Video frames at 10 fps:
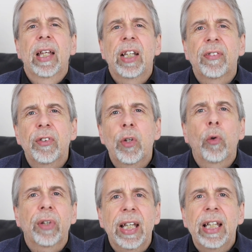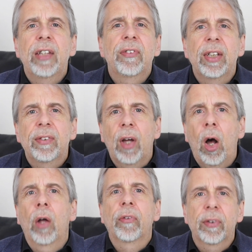It's not easy to
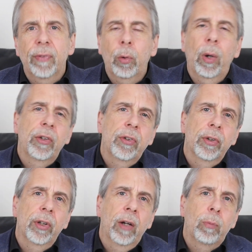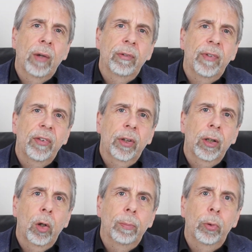answer the question of whether there's a
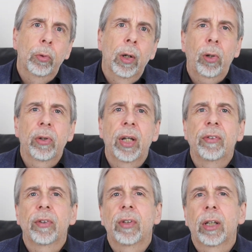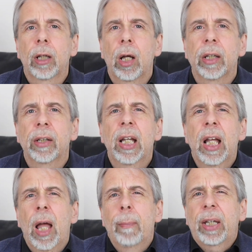global pollinator decline
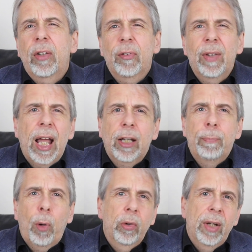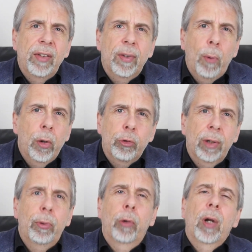because of a lack of pollinator
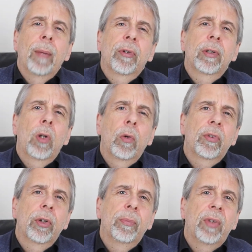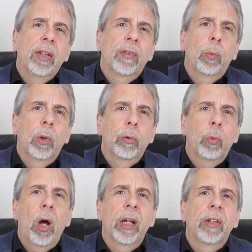monitoring programs and long-term data
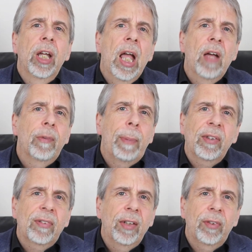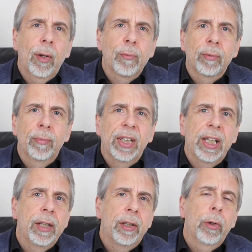worldwide. The best data comes from the
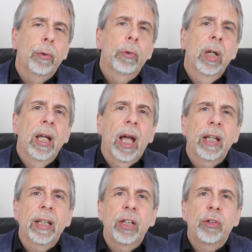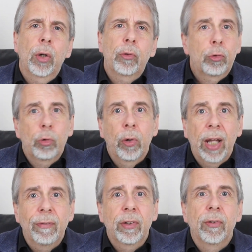EU and they show
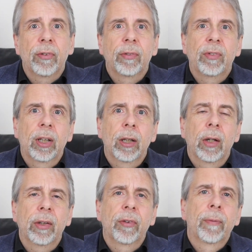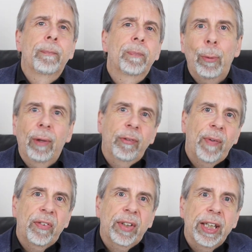strong evidence of declines. However,
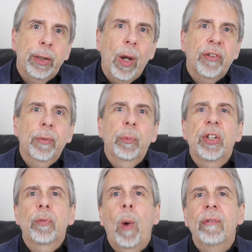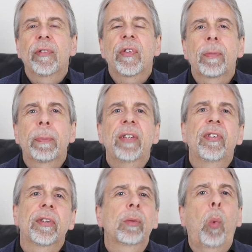there's a key question, which is whether the
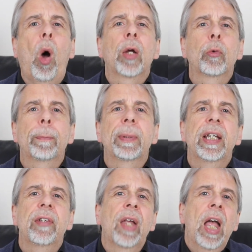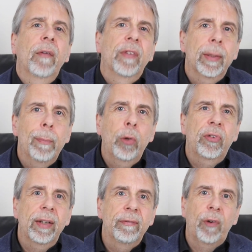species of wild bees that are
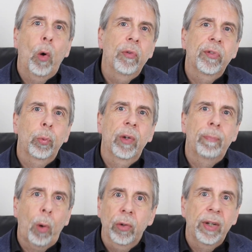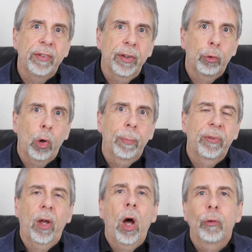most involved with pollinating
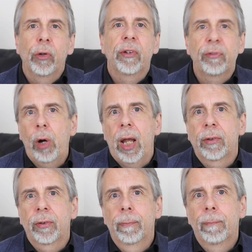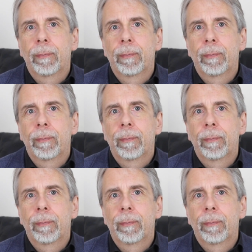crops are under threat.